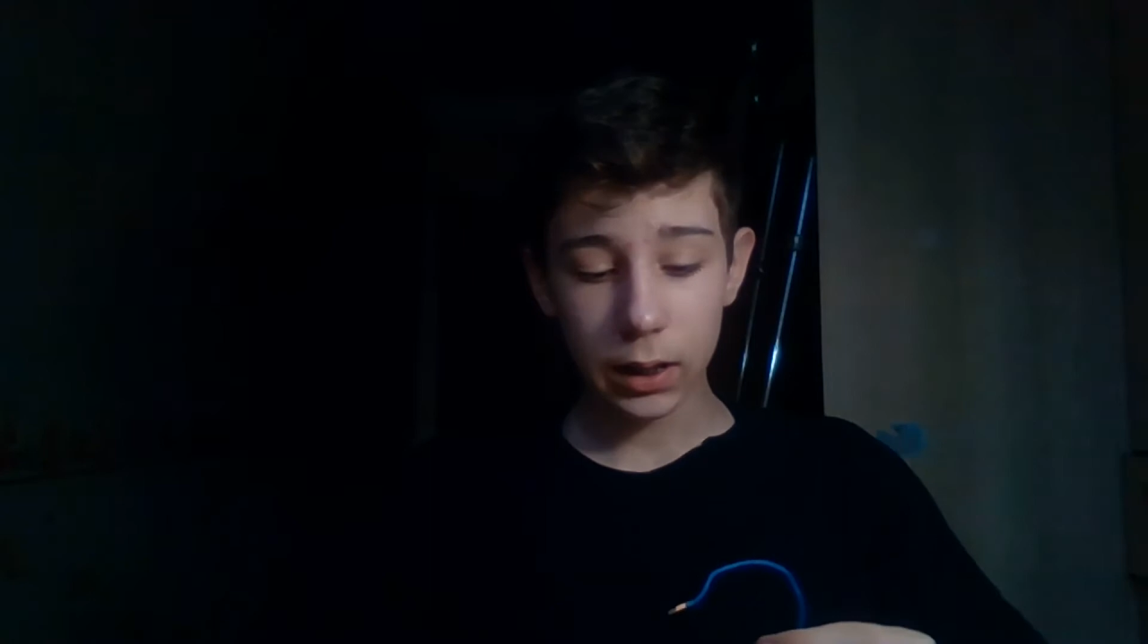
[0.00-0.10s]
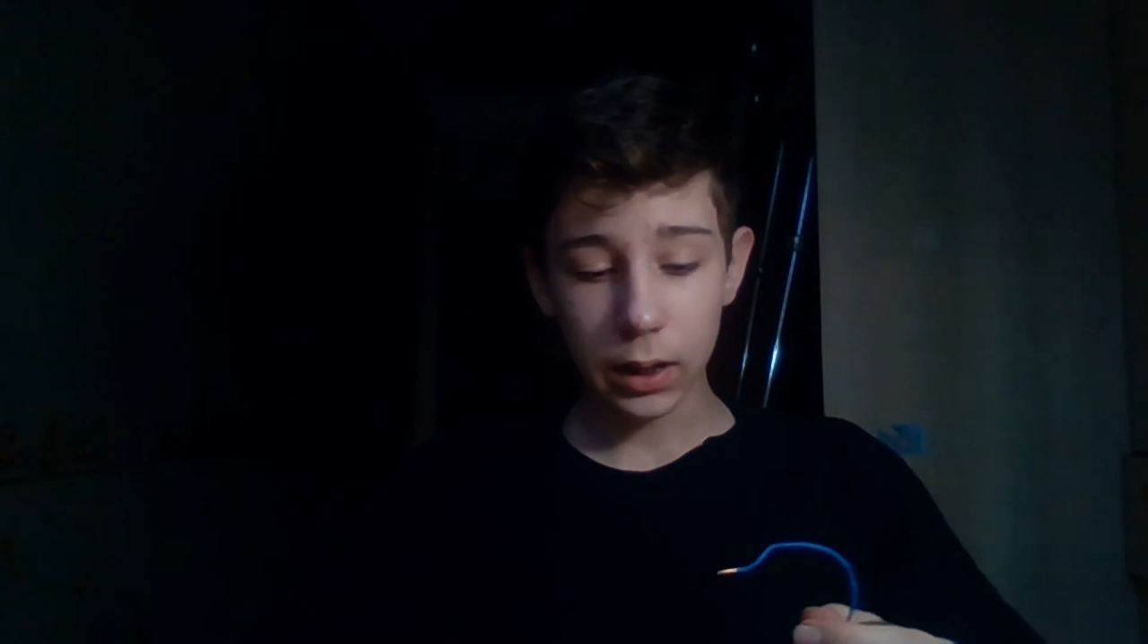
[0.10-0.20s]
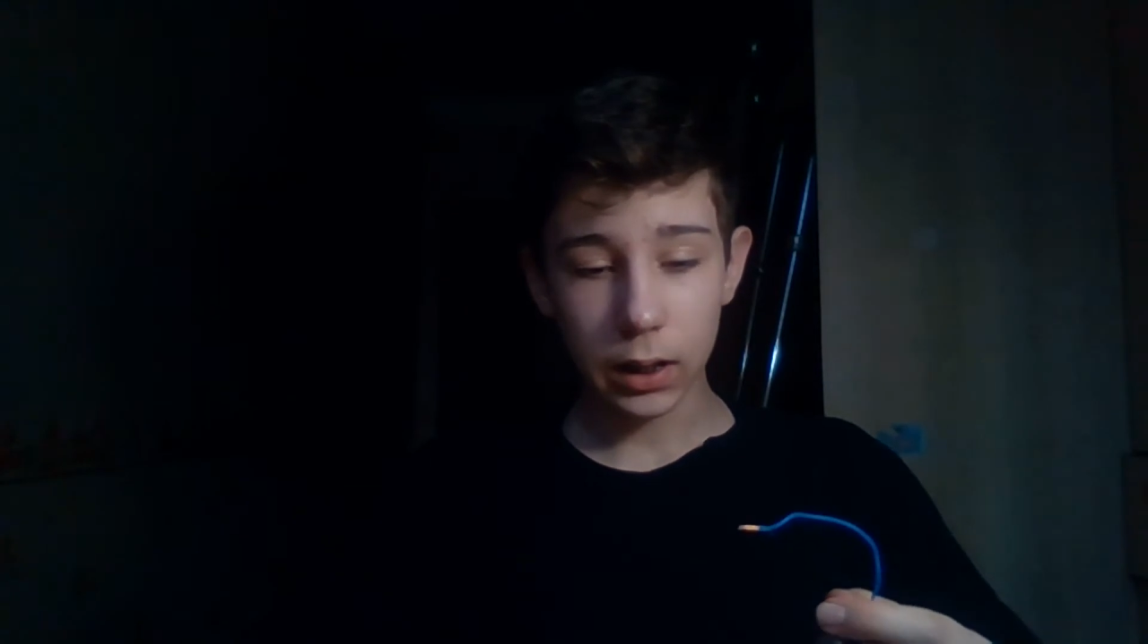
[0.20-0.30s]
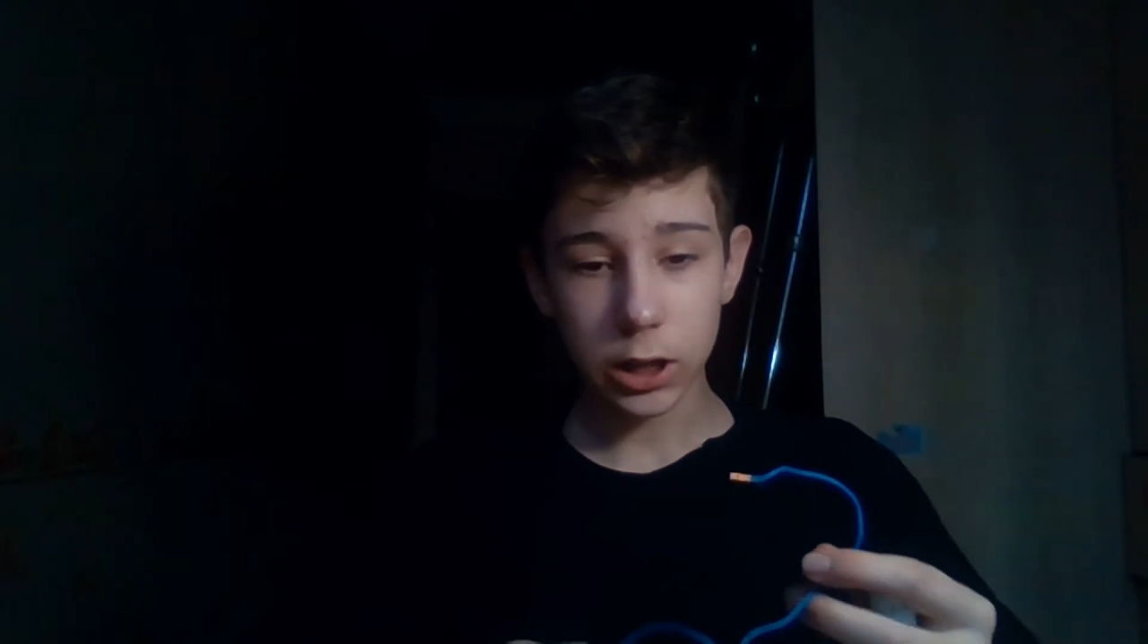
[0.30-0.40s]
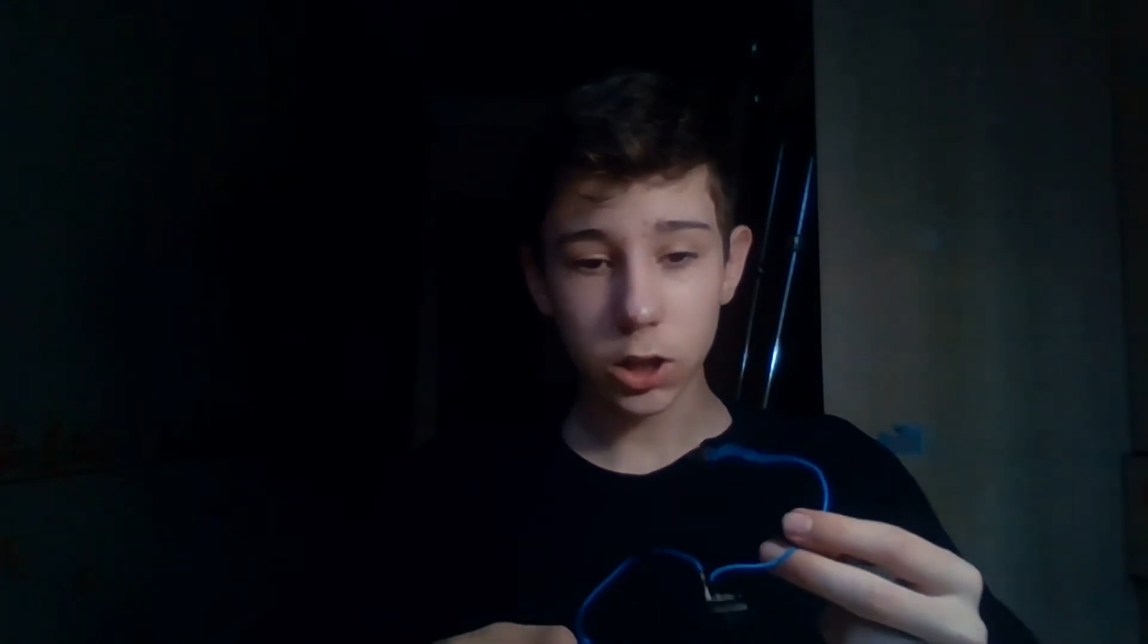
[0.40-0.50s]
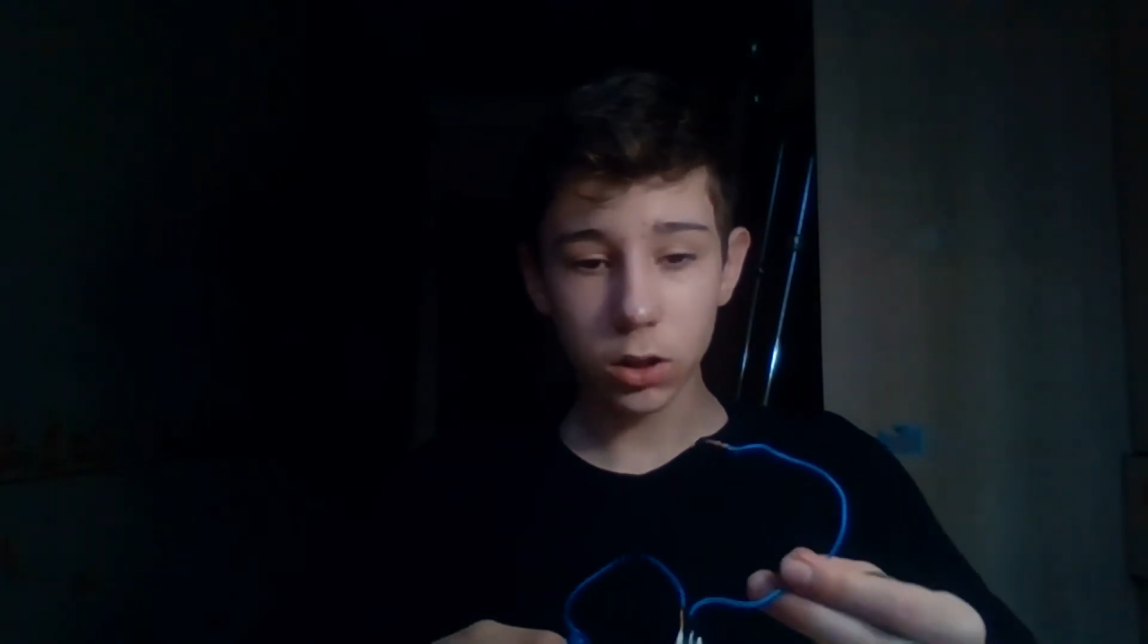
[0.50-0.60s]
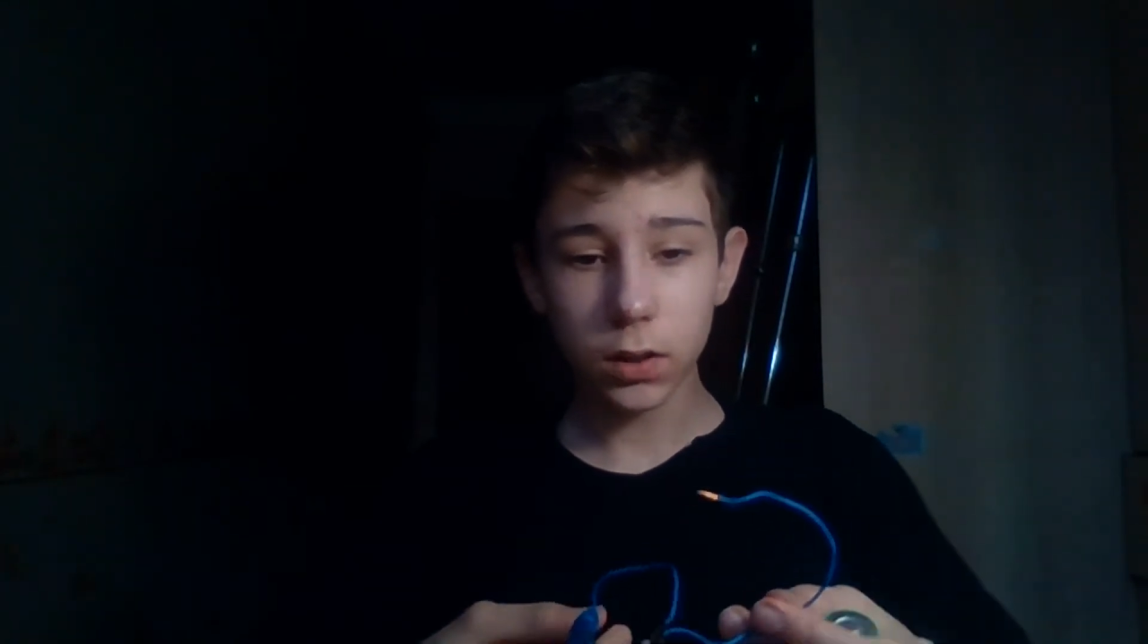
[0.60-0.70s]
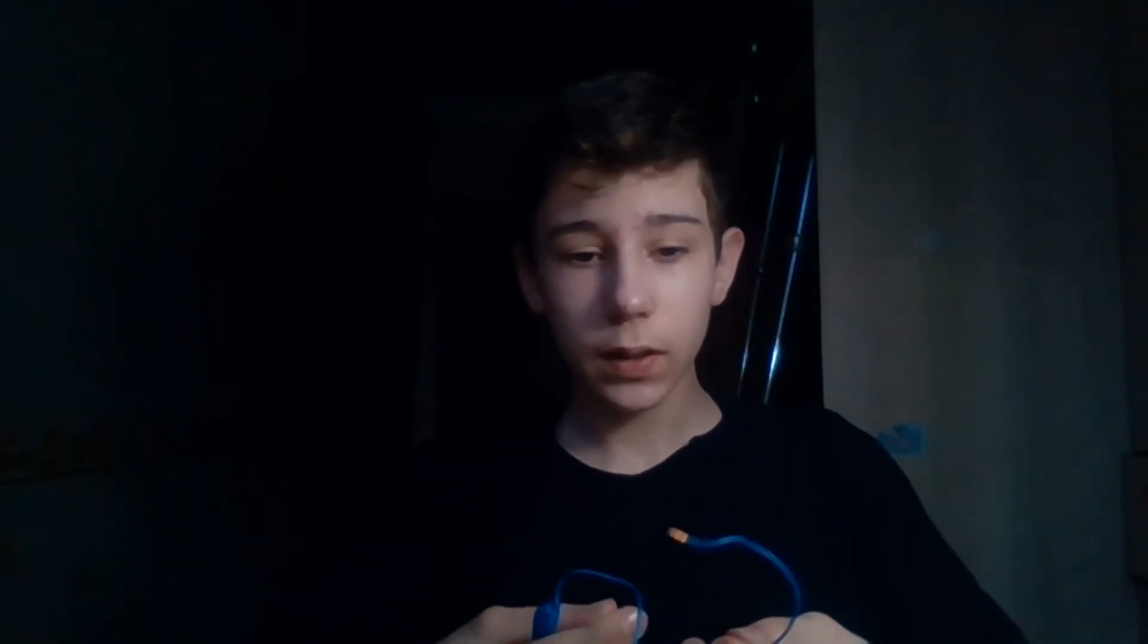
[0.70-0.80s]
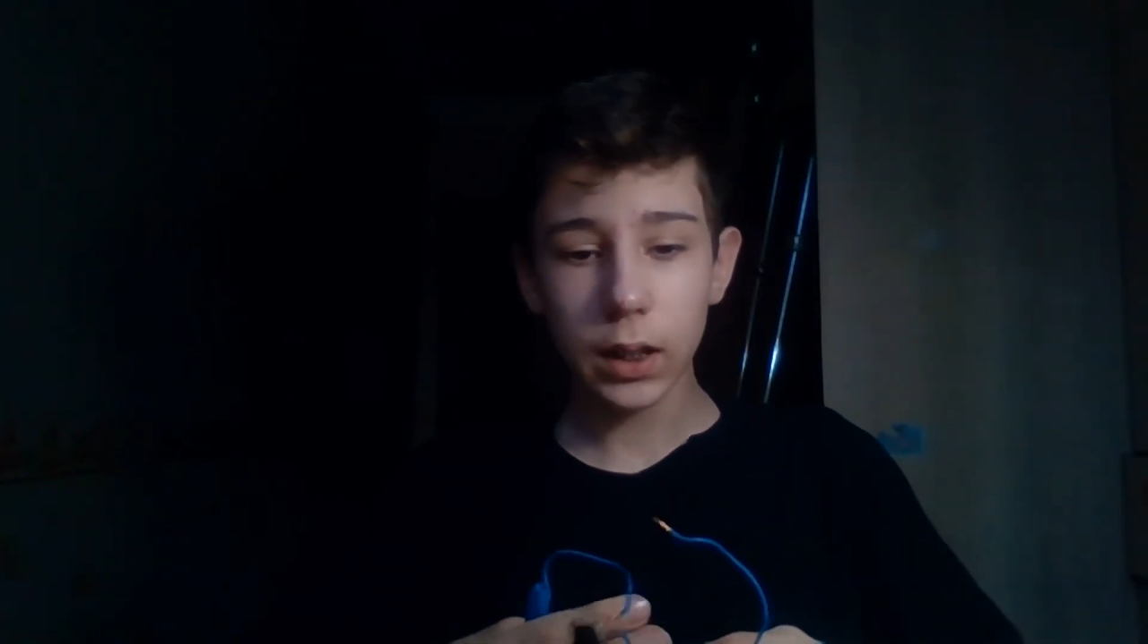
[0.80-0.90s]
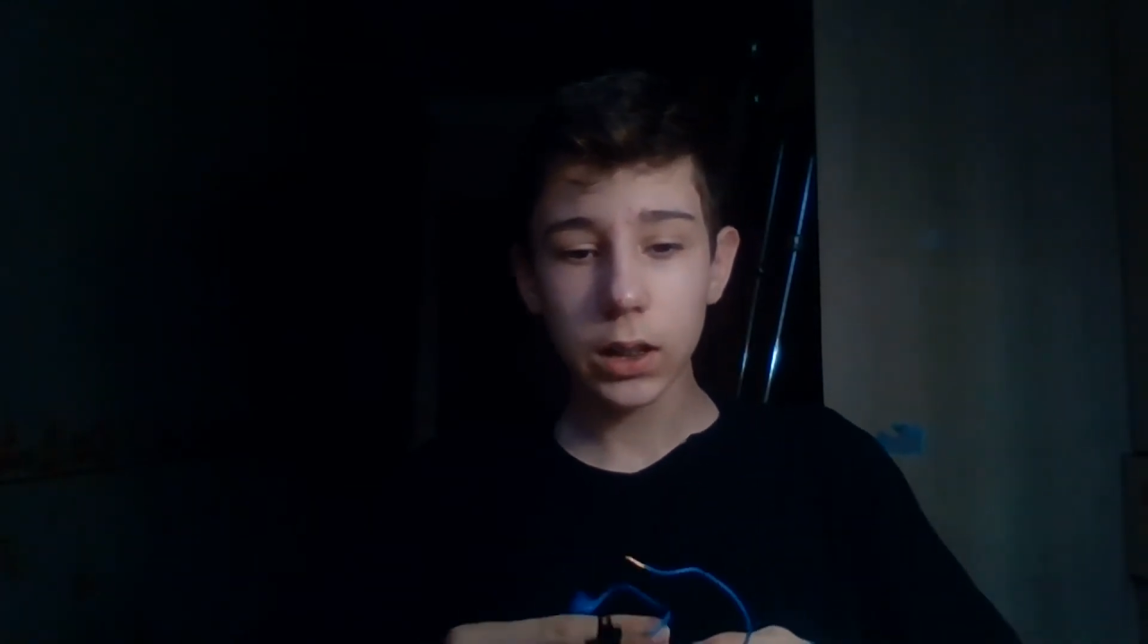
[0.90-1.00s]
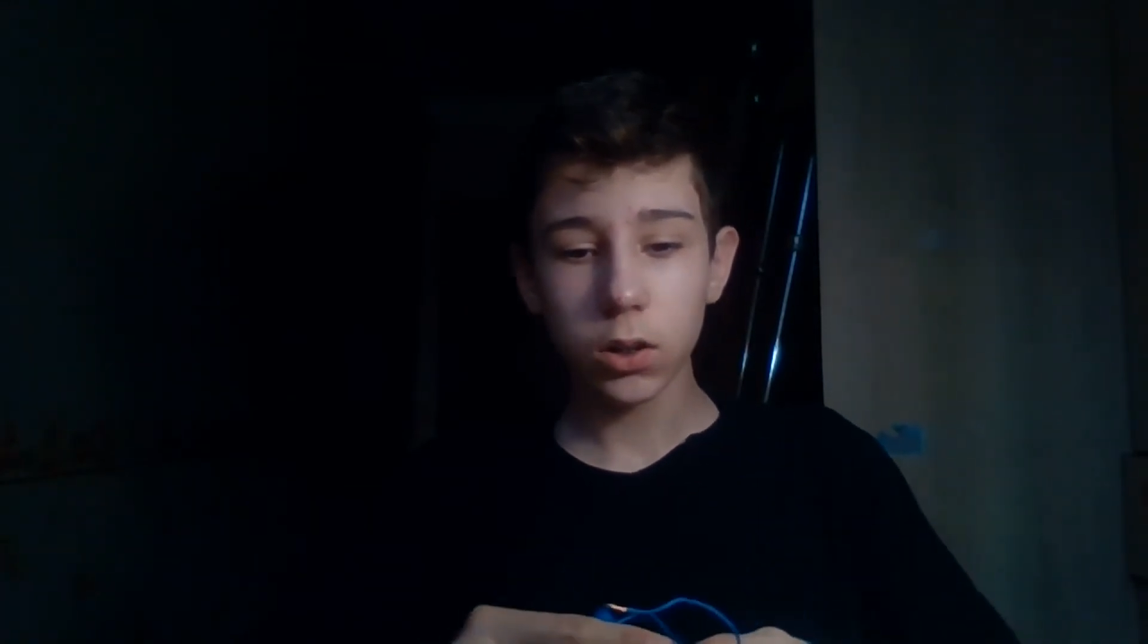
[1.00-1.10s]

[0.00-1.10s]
a short wire